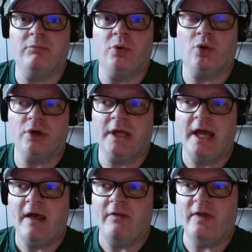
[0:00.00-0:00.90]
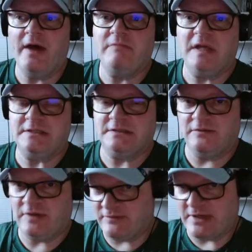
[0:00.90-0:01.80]
bored, that means
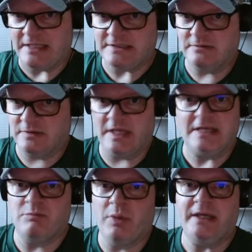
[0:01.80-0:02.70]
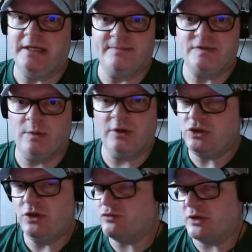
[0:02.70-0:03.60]
that they've got things buttoned up so well
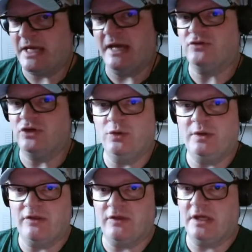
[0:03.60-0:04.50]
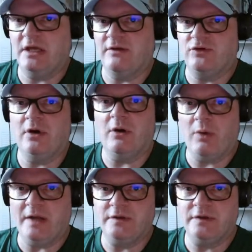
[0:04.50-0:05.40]
you don't really have to do any thinking if you don't
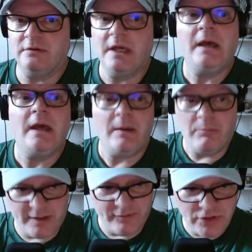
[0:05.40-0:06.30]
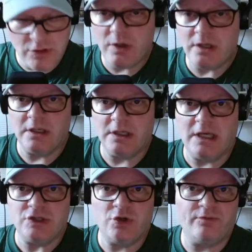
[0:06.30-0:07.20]
want to. But if you do want to
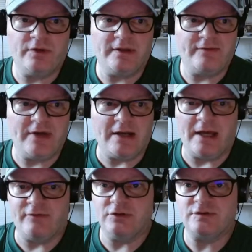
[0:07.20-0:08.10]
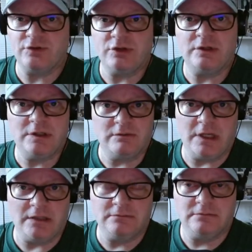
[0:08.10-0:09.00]
engage, hopefully they've got avenues for you to do that.